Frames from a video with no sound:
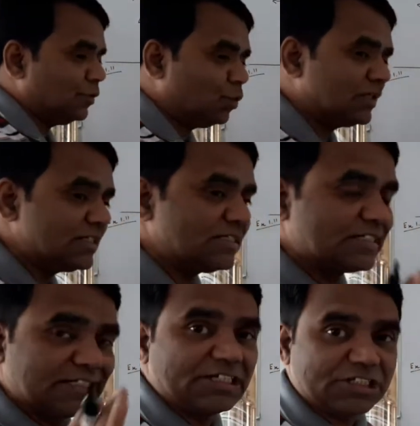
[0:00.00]
what is the
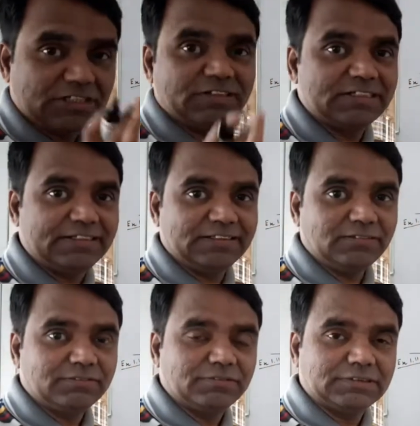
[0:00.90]
direction of the
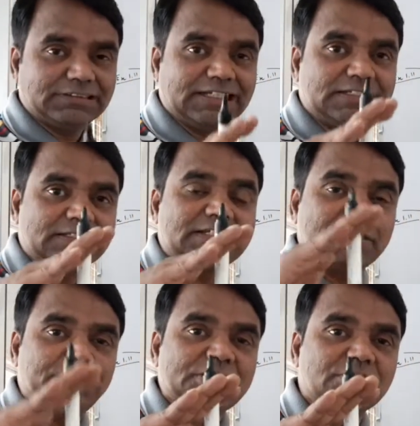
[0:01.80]
area? That
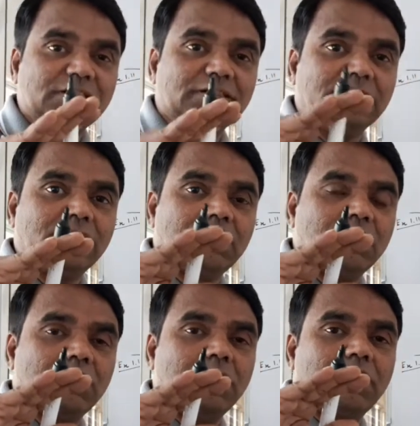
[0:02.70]
depends
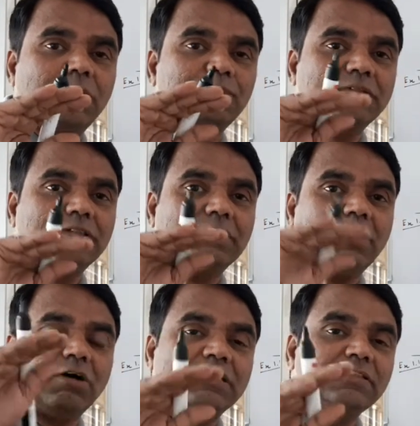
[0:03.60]

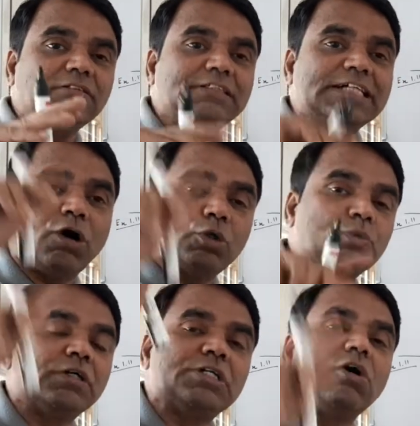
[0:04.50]
on the
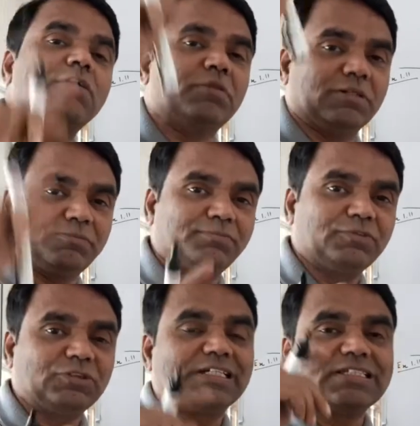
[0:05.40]
outward normal.
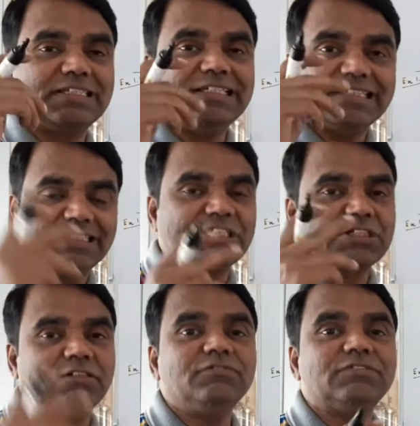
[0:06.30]
So that's the
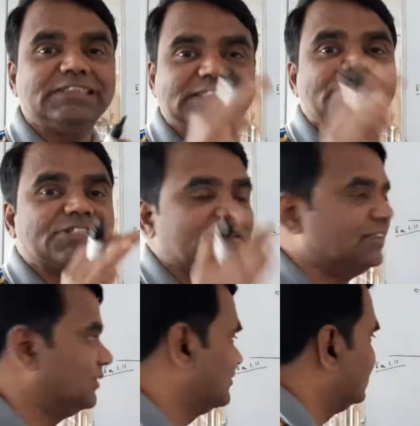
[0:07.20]
direction of each area.